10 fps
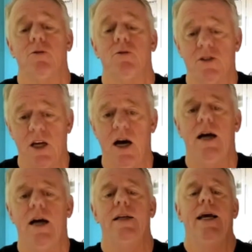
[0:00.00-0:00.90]

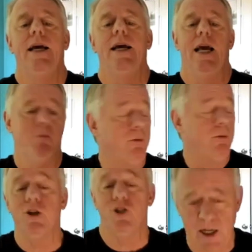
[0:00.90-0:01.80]
decide and people
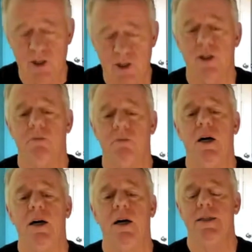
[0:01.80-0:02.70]
can change their
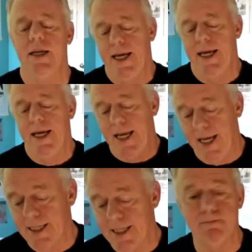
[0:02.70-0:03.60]
mind
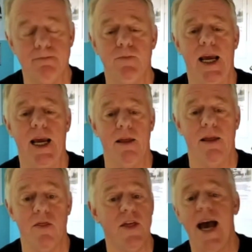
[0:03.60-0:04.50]
and and
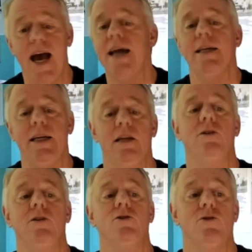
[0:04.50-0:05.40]
that
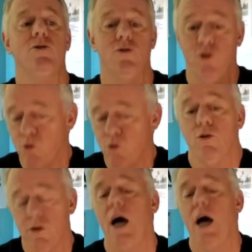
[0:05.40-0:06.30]
is the
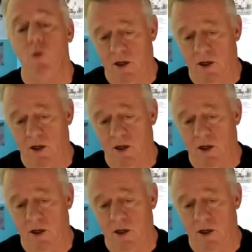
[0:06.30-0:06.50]
world I want to